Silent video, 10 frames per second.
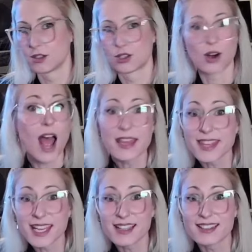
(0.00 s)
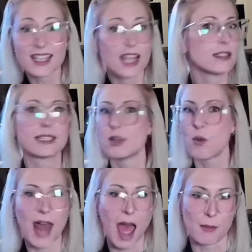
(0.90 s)
Try things and see
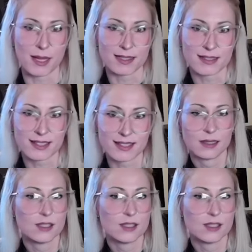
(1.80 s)
what happens.